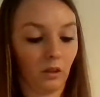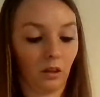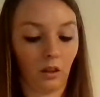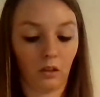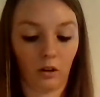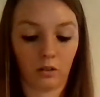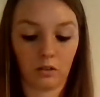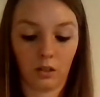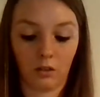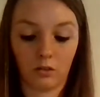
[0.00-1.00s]
and then there are
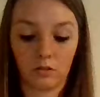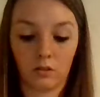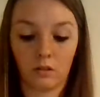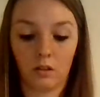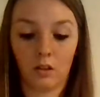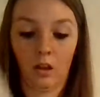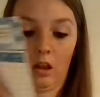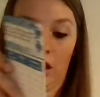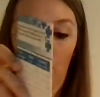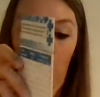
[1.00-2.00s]

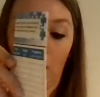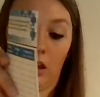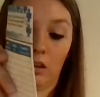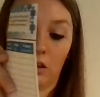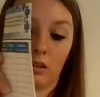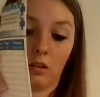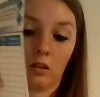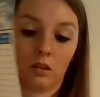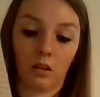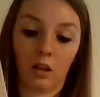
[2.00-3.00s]
stickers in
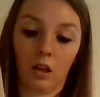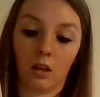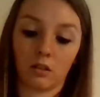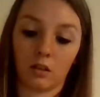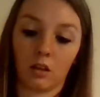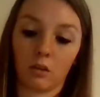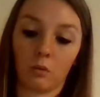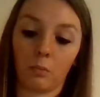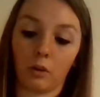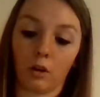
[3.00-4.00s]
the kit that you will
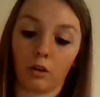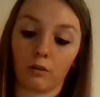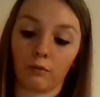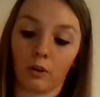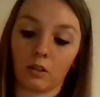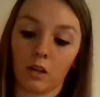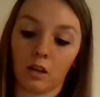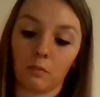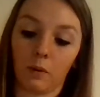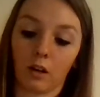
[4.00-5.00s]
put on your front
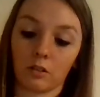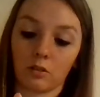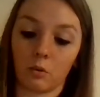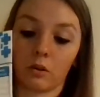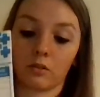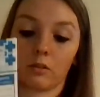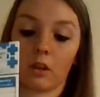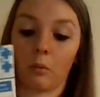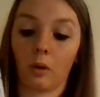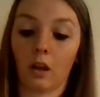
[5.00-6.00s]
and back door, so
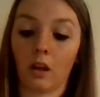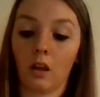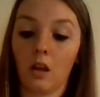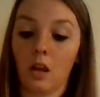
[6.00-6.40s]
that way